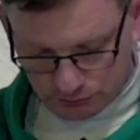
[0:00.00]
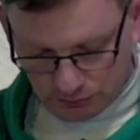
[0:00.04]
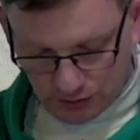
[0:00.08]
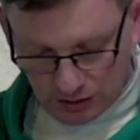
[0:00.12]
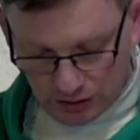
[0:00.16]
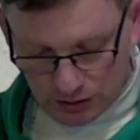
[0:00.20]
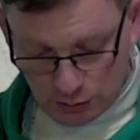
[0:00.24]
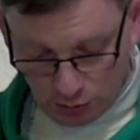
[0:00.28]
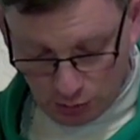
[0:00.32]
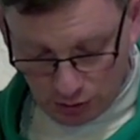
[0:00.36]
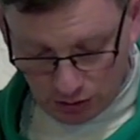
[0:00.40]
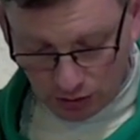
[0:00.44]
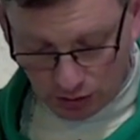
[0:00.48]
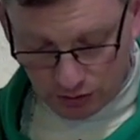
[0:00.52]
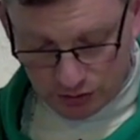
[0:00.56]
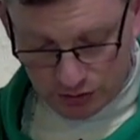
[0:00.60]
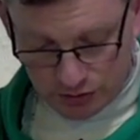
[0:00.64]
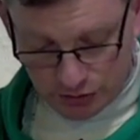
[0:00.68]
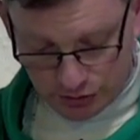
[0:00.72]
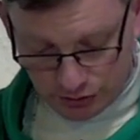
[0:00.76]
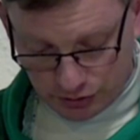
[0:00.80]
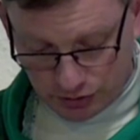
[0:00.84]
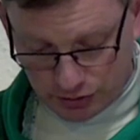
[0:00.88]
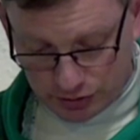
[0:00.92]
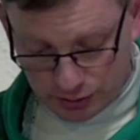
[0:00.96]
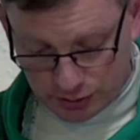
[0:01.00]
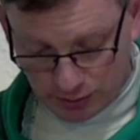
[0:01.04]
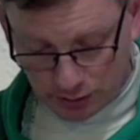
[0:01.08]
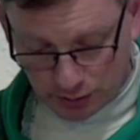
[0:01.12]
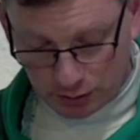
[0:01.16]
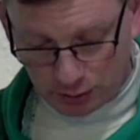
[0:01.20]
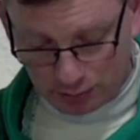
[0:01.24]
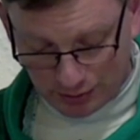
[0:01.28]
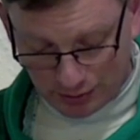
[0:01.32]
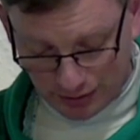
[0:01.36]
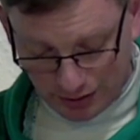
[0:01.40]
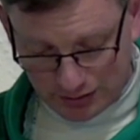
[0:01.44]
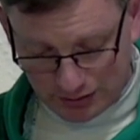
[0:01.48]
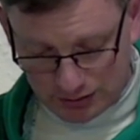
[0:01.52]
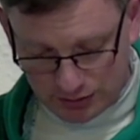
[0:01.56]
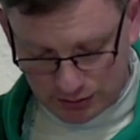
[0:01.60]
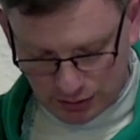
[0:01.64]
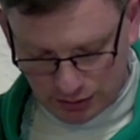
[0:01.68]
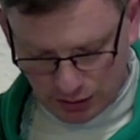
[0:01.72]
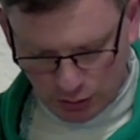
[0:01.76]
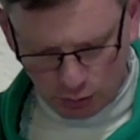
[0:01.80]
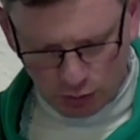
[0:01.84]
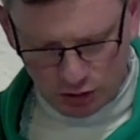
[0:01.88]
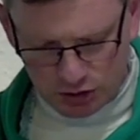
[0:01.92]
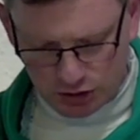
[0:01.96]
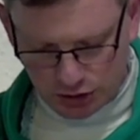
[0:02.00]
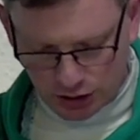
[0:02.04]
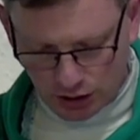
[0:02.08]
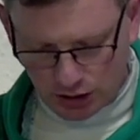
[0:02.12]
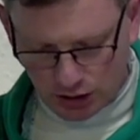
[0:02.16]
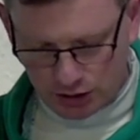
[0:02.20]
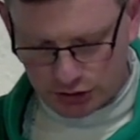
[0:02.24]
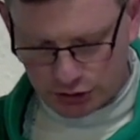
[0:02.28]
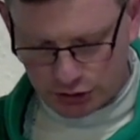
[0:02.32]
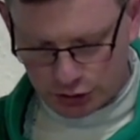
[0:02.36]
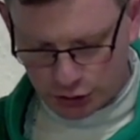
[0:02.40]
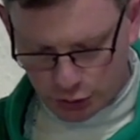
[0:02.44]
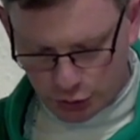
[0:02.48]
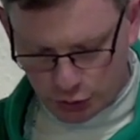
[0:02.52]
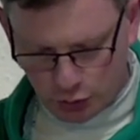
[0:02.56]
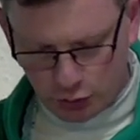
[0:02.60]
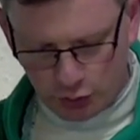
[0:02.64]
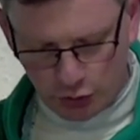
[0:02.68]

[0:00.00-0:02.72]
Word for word: "You are concerned about a plant which cost you